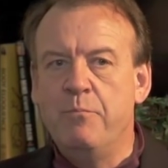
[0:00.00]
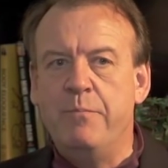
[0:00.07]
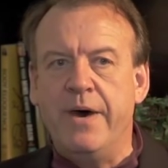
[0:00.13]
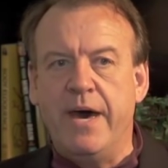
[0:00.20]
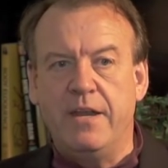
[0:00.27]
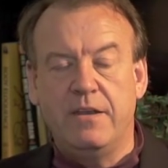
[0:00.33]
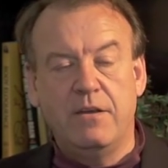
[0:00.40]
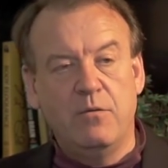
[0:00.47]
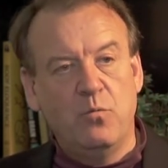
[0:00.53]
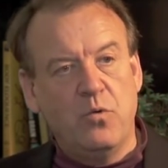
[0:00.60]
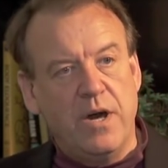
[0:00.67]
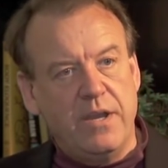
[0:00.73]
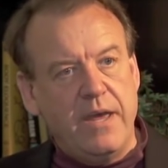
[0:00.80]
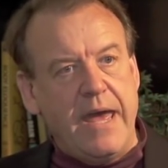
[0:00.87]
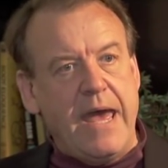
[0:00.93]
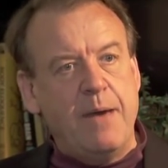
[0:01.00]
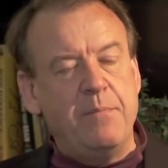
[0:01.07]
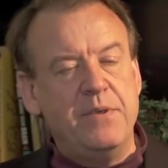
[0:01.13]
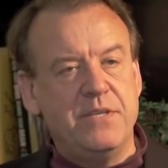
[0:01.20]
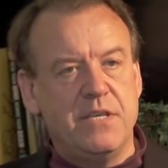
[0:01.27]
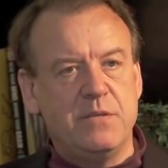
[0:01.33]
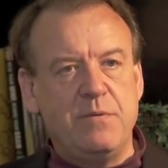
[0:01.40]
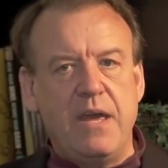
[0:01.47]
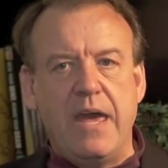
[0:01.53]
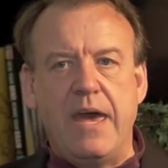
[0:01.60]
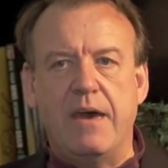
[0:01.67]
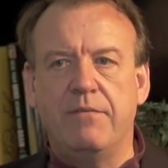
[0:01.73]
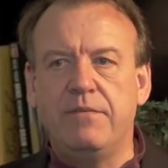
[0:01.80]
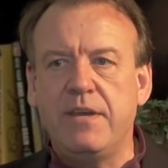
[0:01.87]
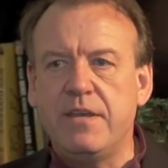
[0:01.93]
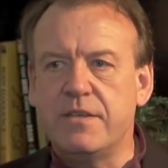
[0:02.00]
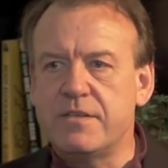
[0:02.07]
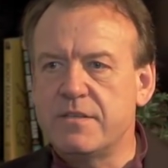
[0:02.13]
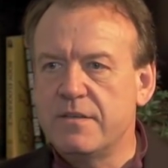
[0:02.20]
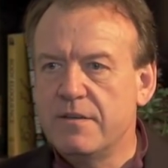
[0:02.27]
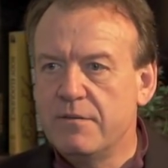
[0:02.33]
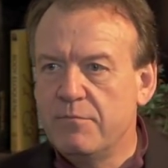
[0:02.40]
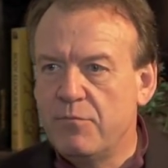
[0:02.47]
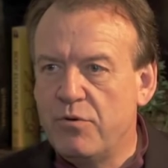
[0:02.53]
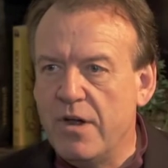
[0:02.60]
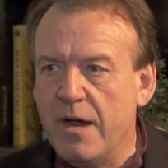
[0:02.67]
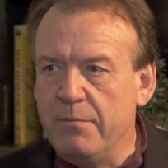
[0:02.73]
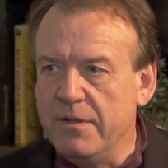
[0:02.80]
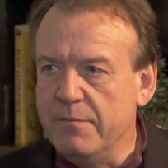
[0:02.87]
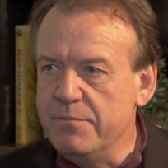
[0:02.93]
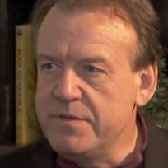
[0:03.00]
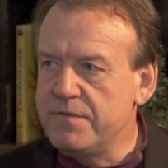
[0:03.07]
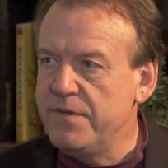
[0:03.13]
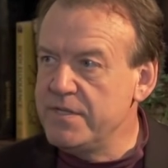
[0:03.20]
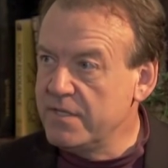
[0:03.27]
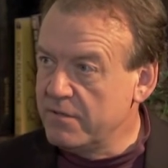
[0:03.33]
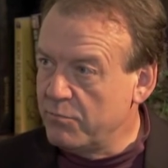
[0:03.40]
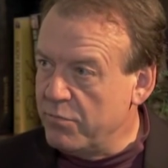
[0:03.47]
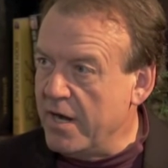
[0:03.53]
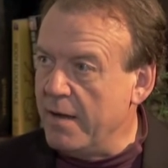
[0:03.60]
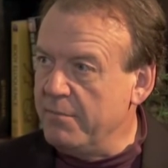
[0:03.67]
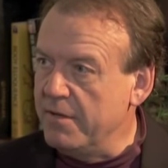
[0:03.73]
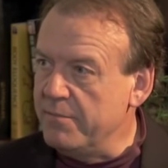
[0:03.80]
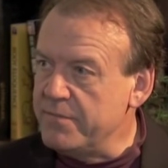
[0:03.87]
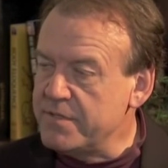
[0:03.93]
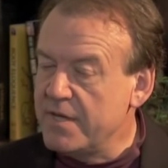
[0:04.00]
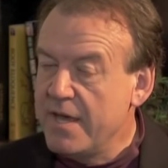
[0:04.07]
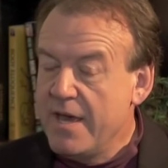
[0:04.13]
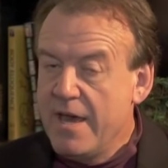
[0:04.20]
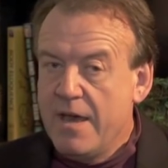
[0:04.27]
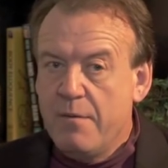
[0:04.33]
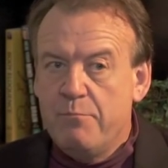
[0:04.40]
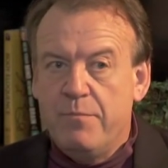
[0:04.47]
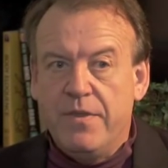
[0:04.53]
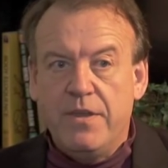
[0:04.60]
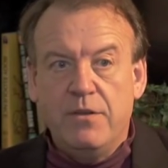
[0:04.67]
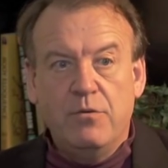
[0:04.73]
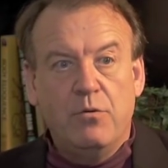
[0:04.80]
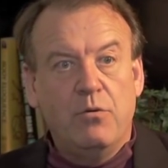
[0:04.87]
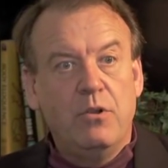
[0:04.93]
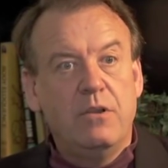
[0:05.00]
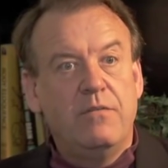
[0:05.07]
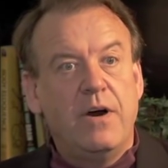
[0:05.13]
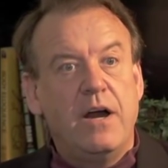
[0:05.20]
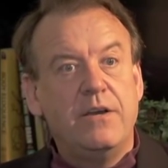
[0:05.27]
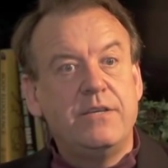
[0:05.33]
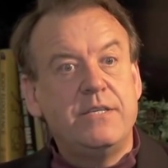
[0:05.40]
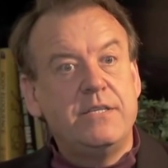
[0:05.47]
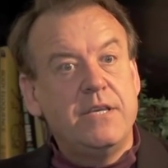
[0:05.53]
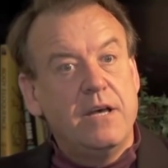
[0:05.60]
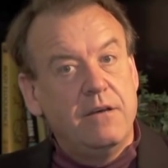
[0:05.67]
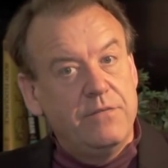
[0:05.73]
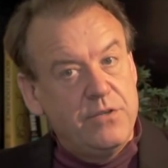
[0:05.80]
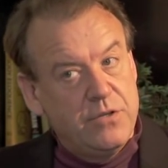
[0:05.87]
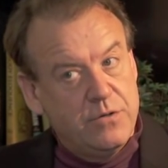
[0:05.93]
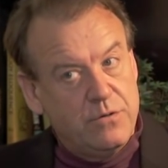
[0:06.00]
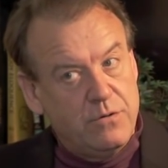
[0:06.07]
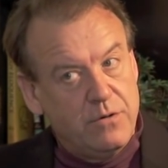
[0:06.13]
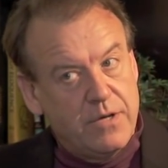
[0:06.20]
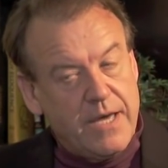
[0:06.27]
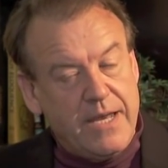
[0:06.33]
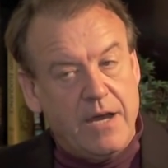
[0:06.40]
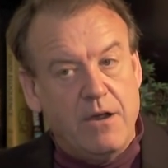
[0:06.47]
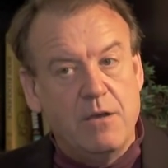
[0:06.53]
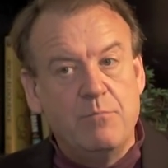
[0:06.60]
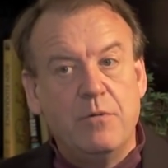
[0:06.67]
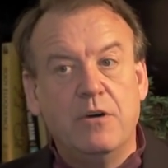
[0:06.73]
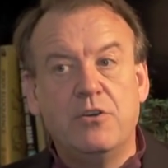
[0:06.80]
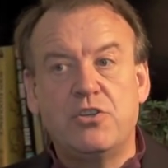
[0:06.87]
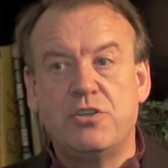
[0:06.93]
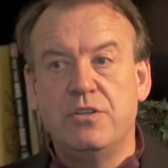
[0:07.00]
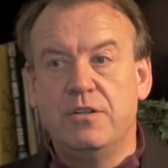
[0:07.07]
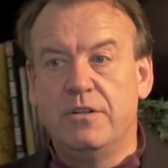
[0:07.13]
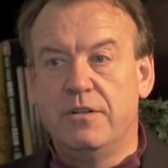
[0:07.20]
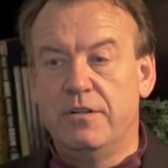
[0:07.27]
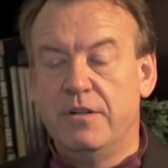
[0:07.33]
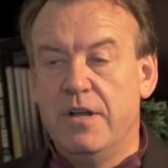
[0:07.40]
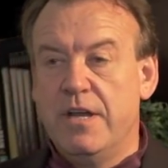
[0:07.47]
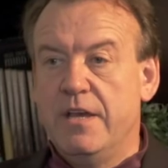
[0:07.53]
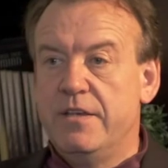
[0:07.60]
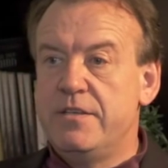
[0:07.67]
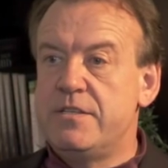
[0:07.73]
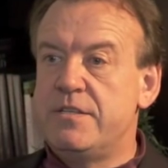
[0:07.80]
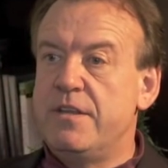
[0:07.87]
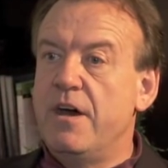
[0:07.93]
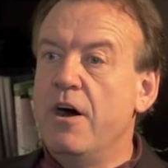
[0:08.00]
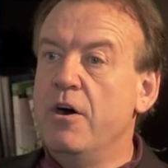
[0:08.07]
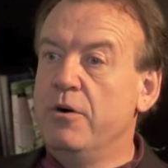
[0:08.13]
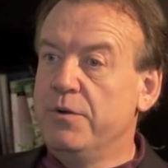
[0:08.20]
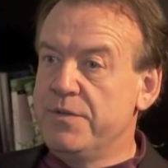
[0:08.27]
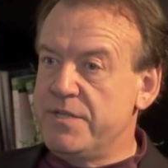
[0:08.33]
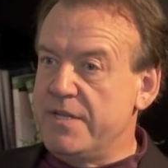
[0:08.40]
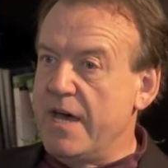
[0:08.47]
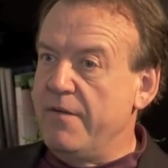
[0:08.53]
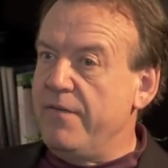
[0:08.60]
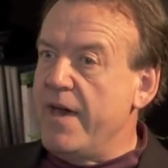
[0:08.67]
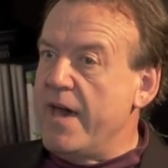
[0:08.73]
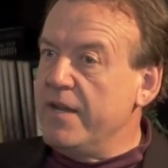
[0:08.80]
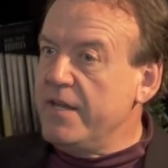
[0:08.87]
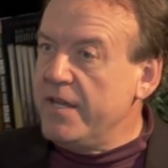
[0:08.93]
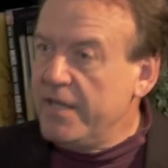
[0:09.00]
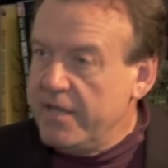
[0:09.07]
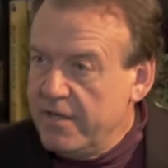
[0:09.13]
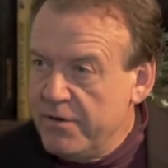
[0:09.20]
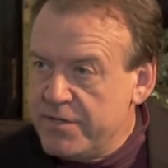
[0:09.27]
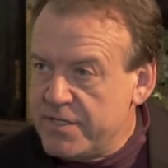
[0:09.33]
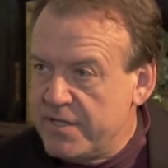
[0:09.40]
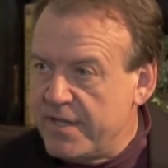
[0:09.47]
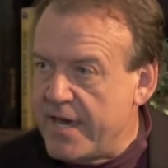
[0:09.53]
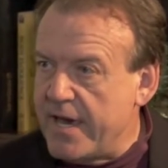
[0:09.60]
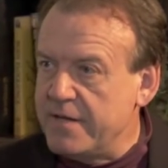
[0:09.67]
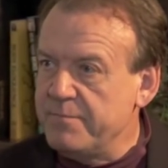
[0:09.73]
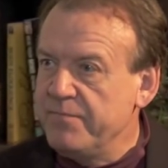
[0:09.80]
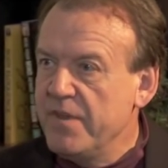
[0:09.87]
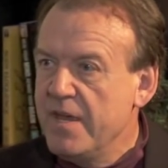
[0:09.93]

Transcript: but what happens is we have these problems, physical problems, but then all of our self-talk and our emotional old stuff adheres to that.